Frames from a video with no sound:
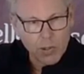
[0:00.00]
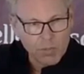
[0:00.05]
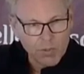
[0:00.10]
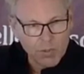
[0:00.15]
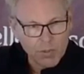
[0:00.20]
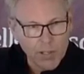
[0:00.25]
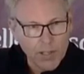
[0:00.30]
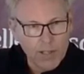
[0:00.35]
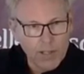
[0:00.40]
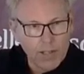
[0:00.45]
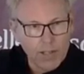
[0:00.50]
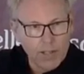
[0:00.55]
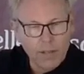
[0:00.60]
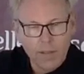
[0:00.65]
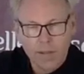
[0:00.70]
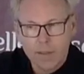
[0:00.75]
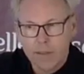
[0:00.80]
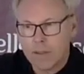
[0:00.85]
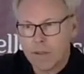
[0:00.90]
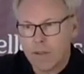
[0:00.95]

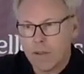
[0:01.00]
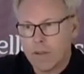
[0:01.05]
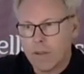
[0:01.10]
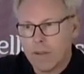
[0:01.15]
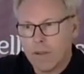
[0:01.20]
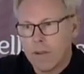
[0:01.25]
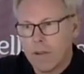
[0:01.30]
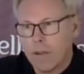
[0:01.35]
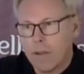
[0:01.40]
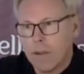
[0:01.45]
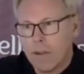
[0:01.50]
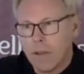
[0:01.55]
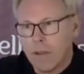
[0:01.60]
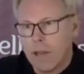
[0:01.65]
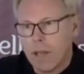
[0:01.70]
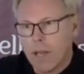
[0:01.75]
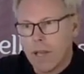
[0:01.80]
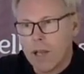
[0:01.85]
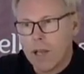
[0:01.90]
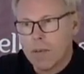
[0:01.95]
violence.
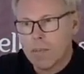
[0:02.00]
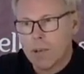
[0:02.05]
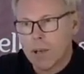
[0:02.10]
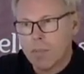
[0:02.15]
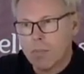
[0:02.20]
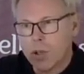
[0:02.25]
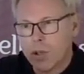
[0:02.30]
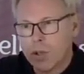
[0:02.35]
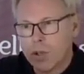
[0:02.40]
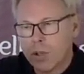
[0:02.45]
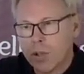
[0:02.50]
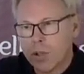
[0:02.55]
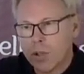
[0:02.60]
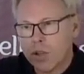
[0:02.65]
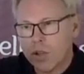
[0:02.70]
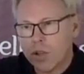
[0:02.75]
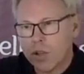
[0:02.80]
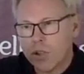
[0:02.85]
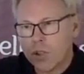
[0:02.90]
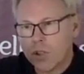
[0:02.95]
Um, I'm not
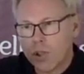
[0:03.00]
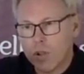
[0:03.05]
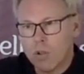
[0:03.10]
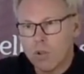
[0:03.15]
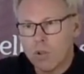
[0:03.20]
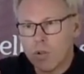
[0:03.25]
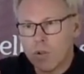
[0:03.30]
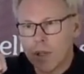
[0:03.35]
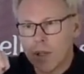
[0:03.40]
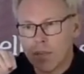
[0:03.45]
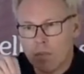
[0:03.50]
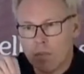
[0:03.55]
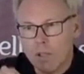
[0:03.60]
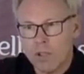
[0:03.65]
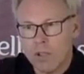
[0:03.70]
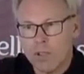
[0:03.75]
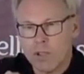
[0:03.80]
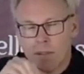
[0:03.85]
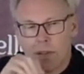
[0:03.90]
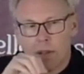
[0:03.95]
going to show you
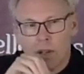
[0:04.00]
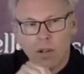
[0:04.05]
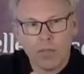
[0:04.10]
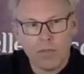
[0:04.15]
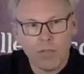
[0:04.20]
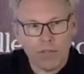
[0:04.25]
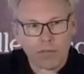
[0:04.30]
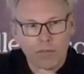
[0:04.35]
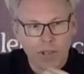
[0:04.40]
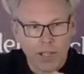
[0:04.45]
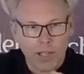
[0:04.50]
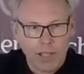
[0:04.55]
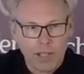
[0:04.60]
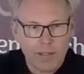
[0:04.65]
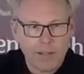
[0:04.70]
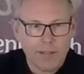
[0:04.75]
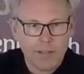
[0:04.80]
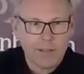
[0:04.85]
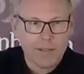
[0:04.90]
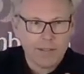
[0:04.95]
images of the
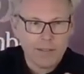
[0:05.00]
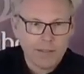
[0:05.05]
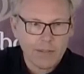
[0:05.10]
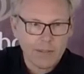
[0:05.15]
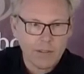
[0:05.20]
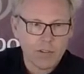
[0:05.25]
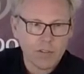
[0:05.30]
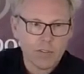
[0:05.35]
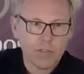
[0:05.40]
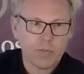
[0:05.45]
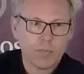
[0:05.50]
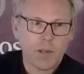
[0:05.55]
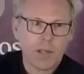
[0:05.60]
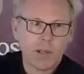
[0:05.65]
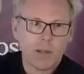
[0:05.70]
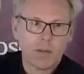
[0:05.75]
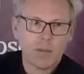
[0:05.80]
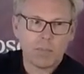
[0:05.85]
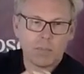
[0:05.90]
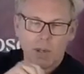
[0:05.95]
violence itself, but,
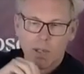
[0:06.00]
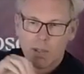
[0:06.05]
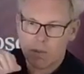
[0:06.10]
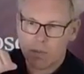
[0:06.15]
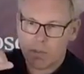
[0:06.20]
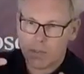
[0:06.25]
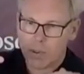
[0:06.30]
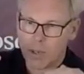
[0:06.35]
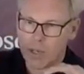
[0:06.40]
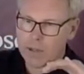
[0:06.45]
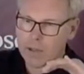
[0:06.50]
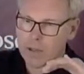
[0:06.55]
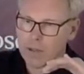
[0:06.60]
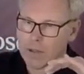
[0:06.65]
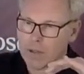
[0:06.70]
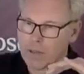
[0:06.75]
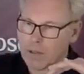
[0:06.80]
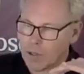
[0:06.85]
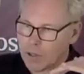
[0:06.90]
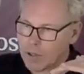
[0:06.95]
uh, but, but
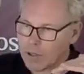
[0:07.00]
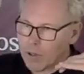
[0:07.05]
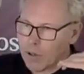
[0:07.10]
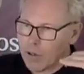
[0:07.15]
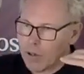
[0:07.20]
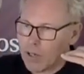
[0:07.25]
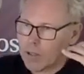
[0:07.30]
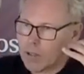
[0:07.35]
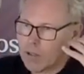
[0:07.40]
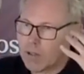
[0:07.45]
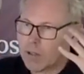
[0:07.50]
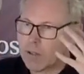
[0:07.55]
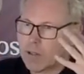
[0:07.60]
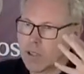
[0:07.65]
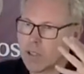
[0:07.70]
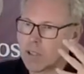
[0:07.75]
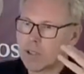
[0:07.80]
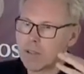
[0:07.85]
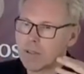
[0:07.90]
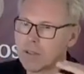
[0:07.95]
it's going to create
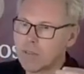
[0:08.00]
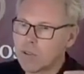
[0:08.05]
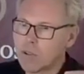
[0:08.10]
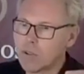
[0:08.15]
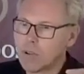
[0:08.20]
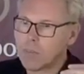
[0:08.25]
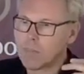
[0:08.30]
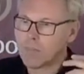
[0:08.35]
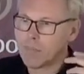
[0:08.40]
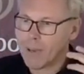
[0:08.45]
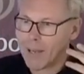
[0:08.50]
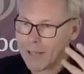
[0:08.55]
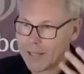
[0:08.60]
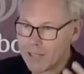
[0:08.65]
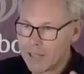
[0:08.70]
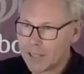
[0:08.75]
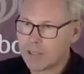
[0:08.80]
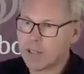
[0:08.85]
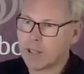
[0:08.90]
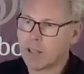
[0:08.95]
conditions of you
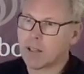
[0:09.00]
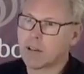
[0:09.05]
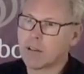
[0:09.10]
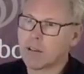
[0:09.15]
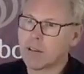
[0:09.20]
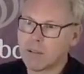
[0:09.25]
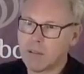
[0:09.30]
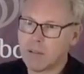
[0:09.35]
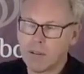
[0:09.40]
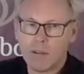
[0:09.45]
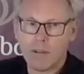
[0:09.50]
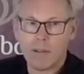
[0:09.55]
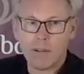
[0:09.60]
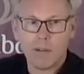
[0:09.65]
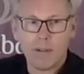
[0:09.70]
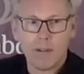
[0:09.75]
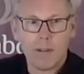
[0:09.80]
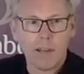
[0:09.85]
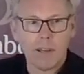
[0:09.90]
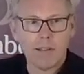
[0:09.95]
imagining
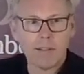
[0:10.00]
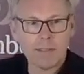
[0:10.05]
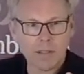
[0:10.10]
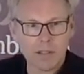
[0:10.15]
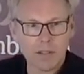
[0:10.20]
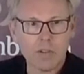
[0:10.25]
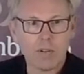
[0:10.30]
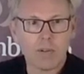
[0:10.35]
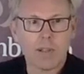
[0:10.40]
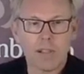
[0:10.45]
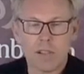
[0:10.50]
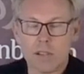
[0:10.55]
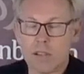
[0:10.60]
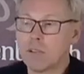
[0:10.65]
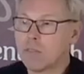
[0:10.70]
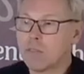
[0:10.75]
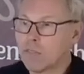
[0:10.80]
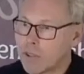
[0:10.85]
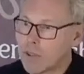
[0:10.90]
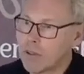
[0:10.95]
a
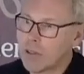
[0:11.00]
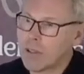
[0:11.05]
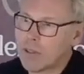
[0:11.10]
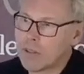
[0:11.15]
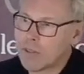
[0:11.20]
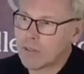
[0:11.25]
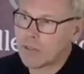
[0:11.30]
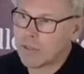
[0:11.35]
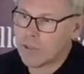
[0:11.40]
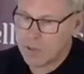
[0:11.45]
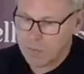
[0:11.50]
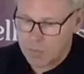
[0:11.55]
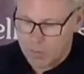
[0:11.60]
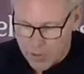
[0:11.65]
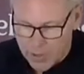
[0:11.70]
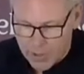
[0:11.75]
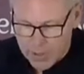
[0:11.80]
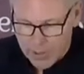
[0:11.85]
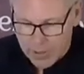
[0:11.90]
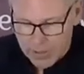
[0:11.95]
situation of very extreme
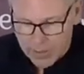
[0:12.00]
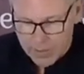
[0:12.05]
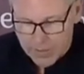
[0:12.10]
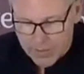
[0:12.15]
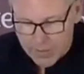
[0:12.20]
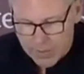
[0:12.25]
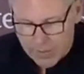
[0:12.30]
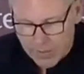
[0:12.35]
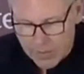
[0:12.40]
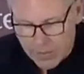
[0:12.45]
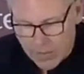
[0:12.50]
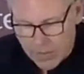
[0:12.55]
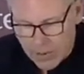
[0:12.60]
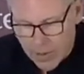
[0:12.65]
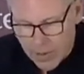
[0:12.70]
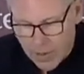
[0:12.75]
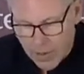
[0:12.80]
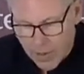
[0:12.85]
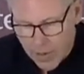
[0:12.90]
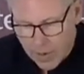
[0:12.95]
violence.
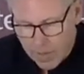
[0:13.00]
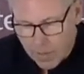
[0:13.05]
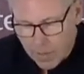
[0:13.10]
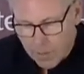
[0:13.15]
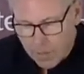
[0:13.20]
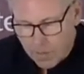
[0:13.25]
Um,